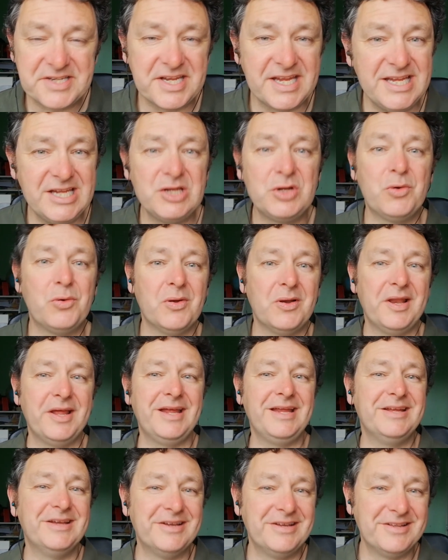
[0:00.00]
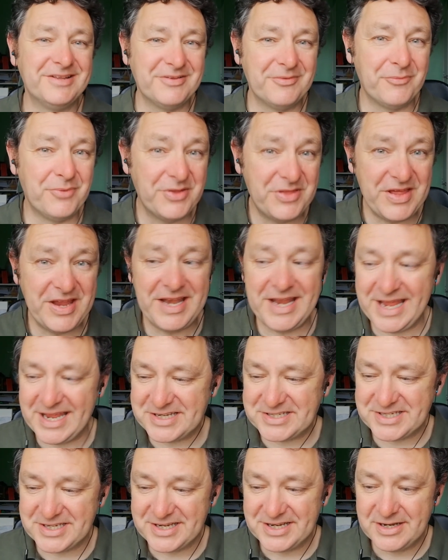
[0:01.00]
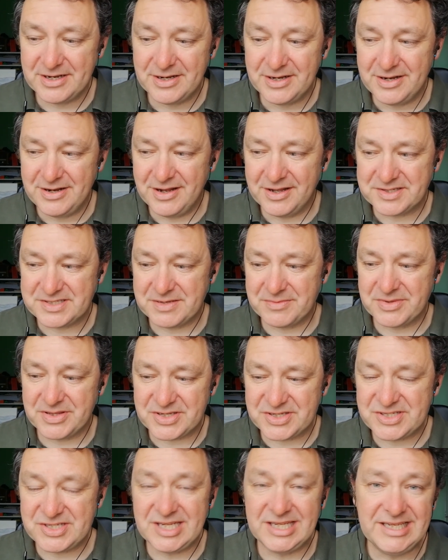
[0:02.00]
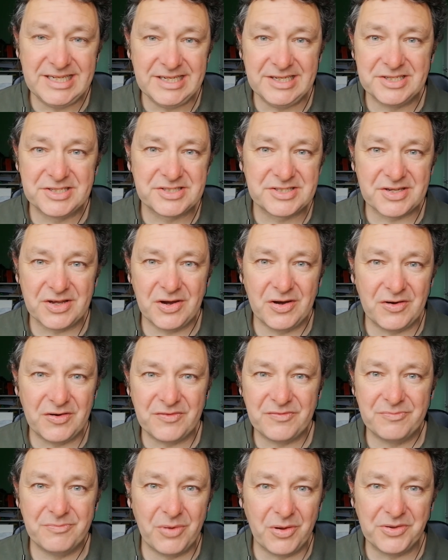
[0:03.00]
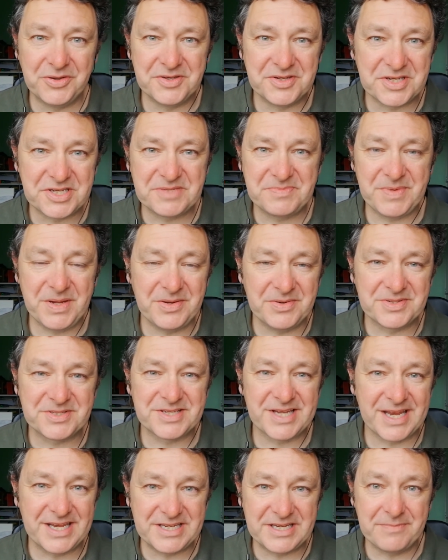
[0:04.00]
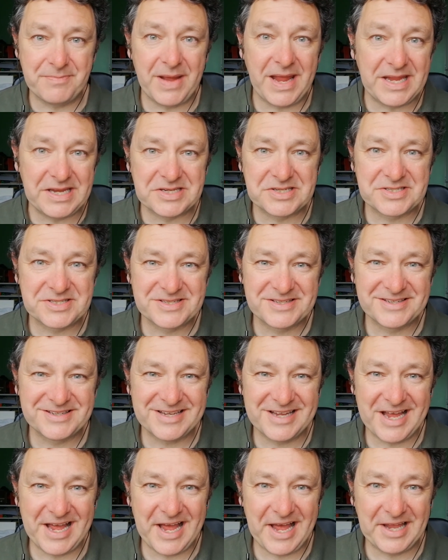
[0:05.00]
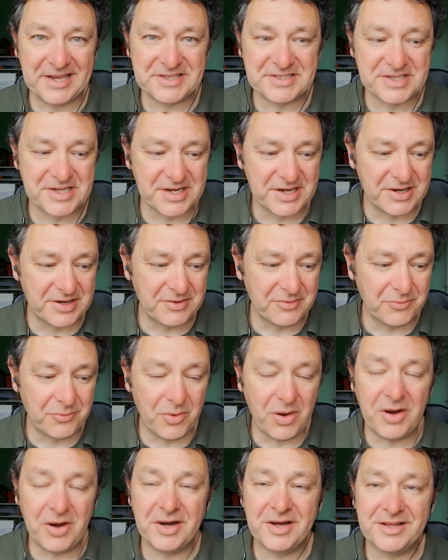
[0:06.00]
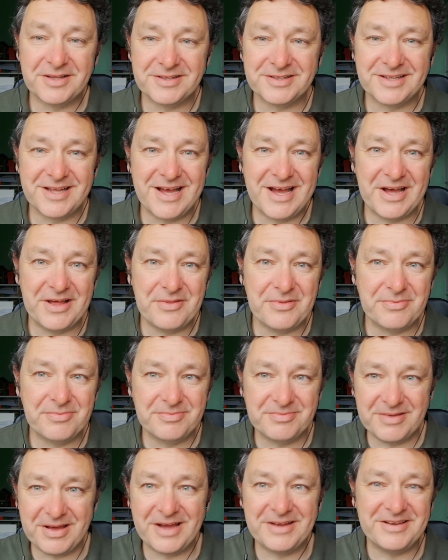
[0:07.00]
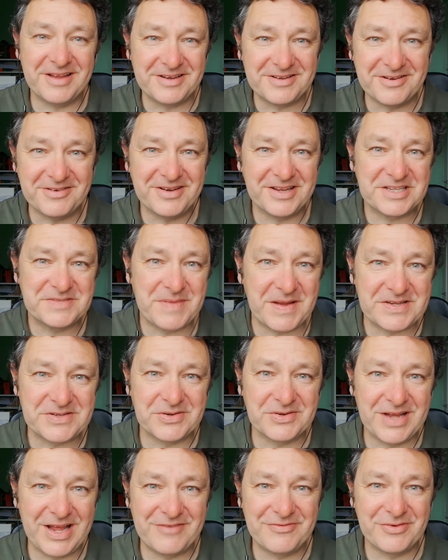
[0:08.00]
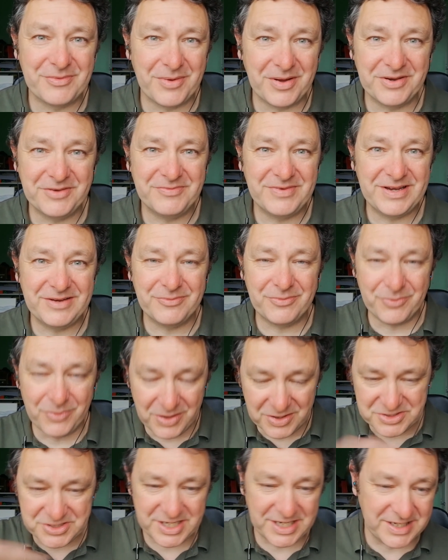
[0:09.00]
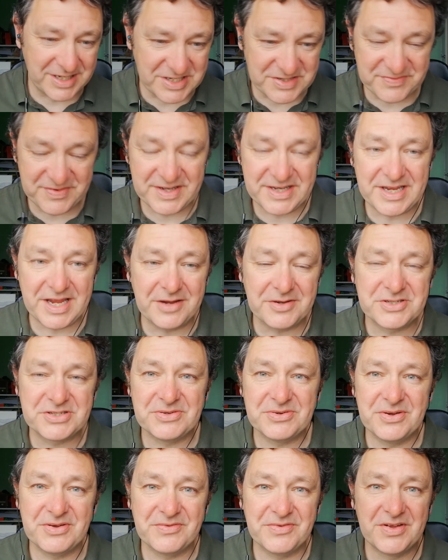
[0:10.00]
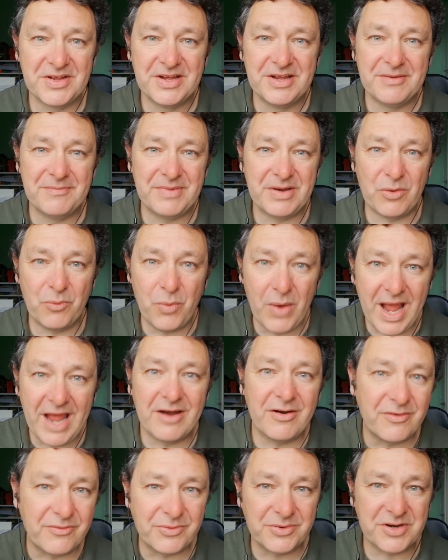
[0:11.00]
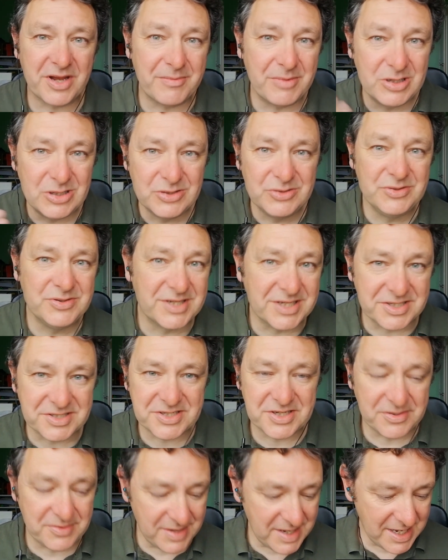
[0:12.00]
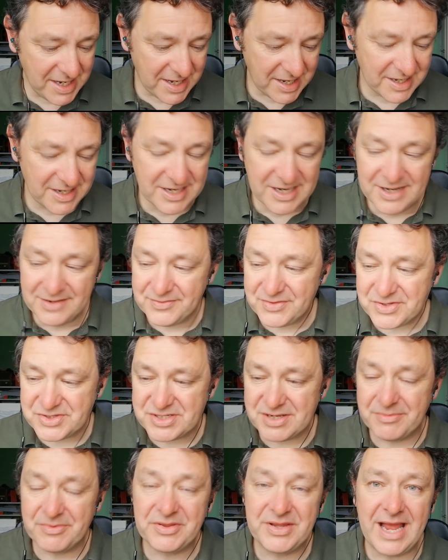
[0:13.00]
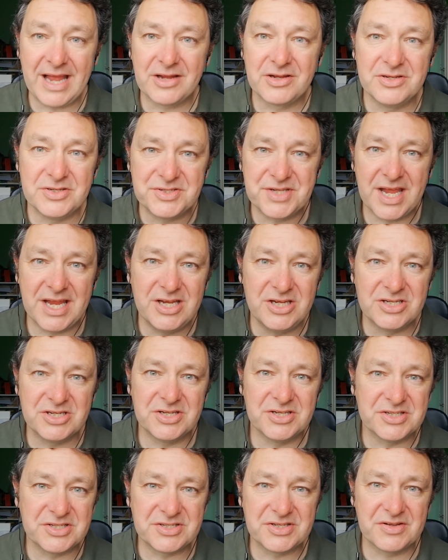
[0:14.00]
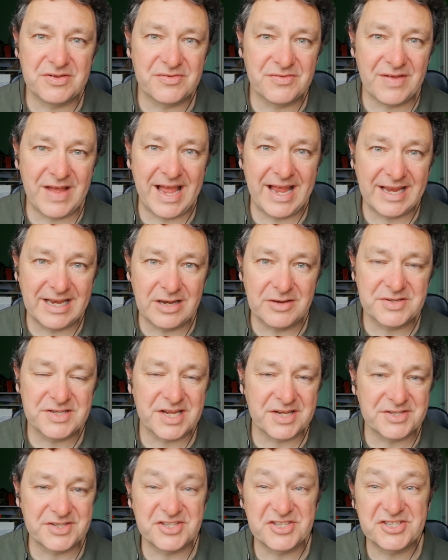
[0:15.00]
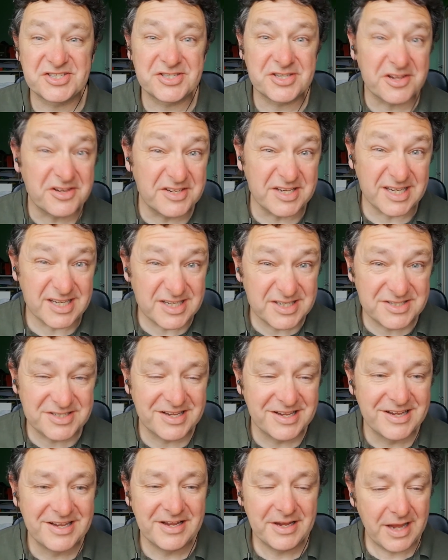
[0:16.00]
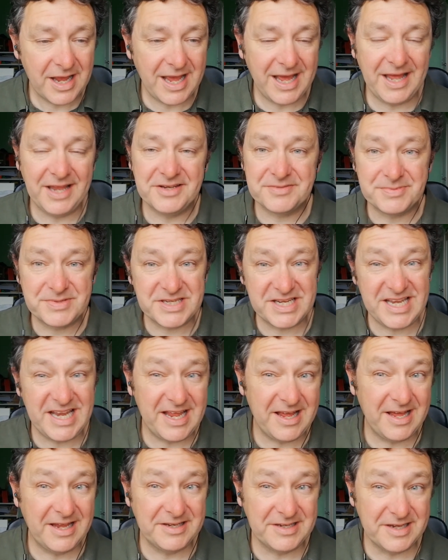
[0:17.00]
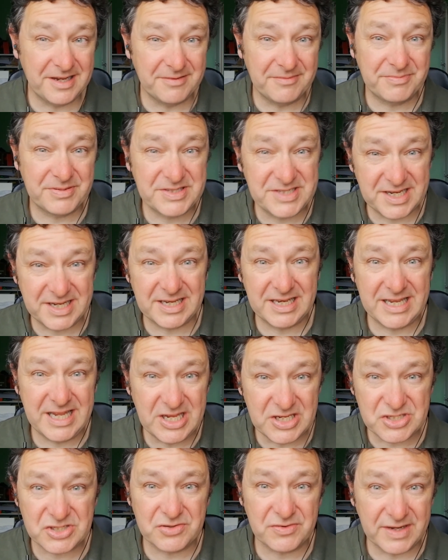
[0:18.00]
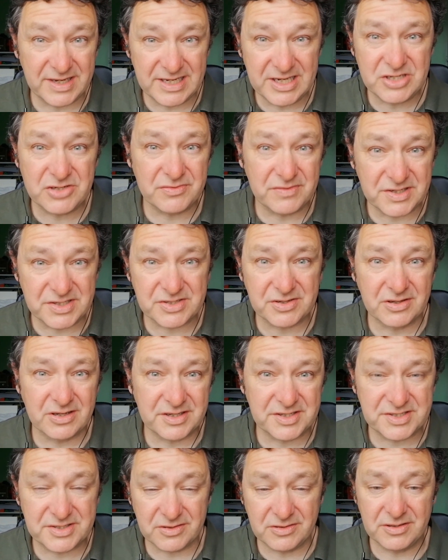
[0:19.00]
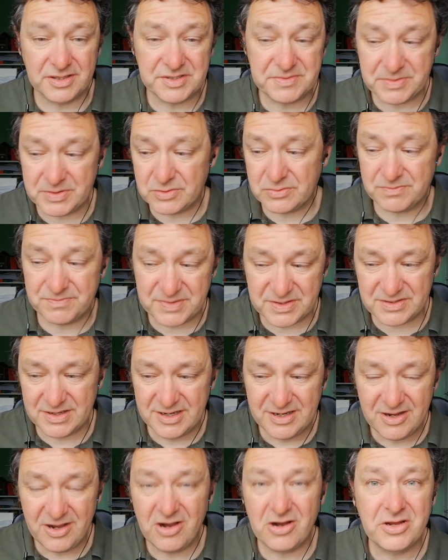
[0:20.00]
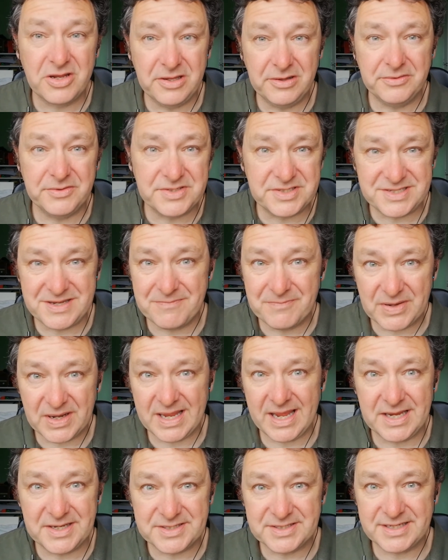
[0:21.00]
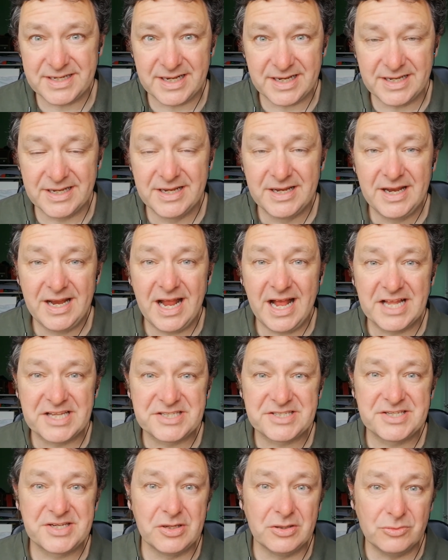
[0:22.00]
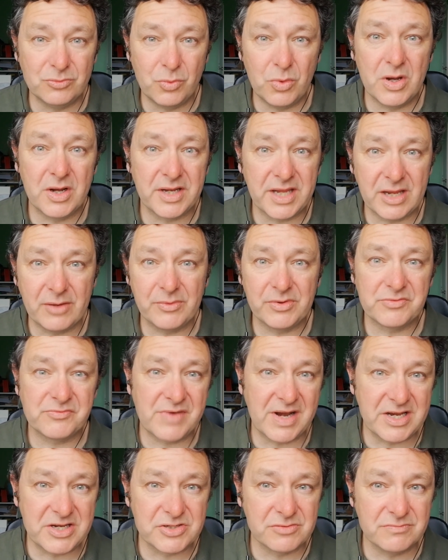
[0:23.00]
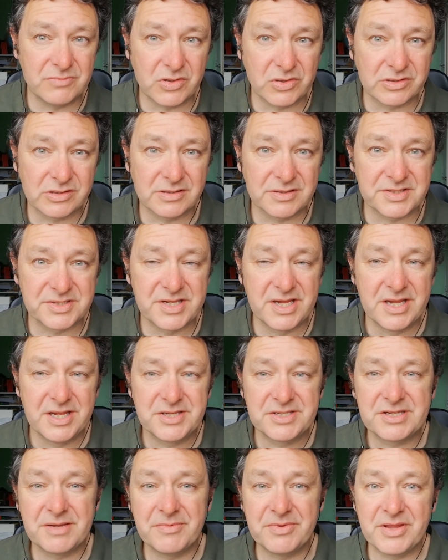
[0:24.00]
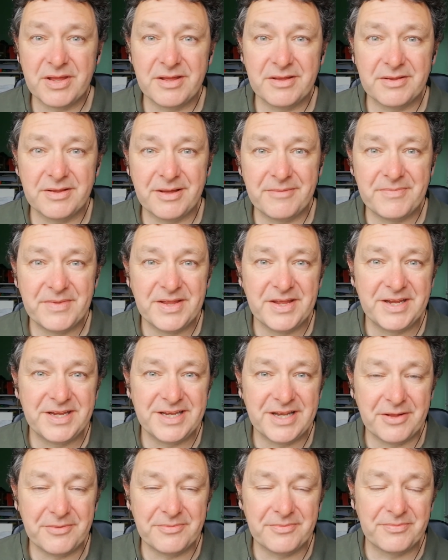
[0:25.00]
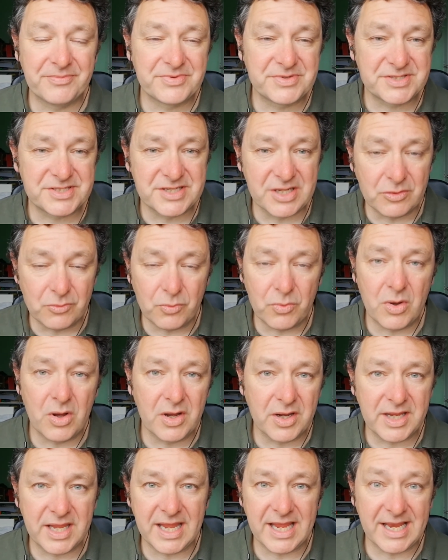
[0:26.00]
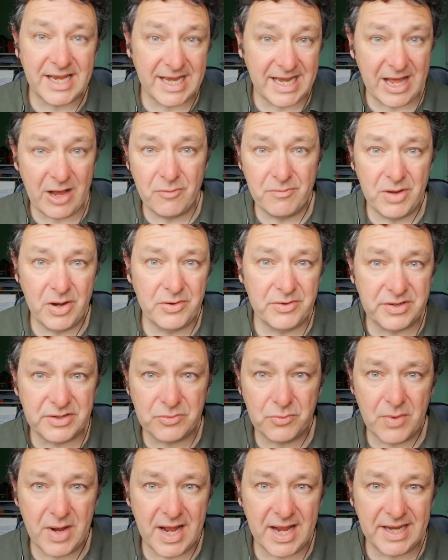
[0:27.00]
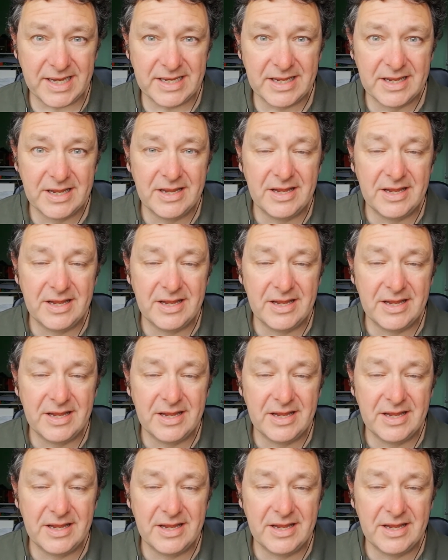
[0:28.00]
equally within it are some of the seeds of modern disputes and debates. And while I don't expect everyone watching this video to have been aware of what I'm alluding to here, that some of the accusations of Anglo-Saxon studies and particularly history and literary scholars, but archaeology is implicated in it, as still working with racial models, some of the still working in an outmoded way.